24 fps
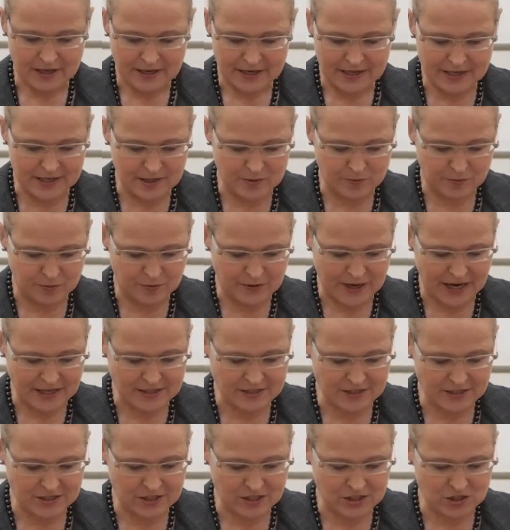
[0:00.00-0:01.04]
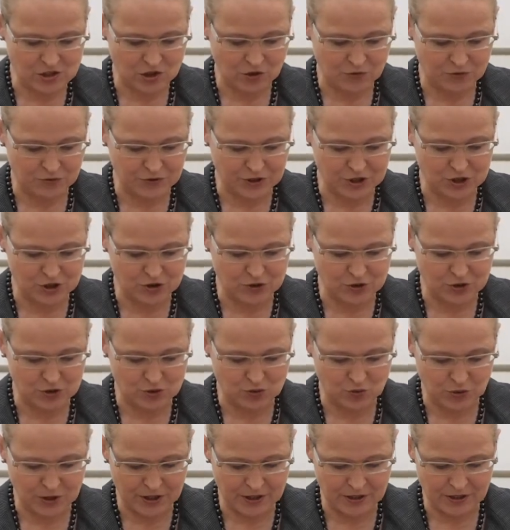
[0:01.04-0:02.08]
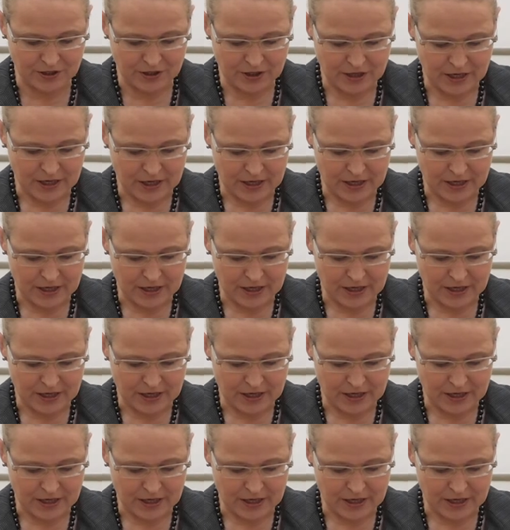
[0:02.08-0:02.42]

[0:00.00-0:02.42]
in practices of ritual doing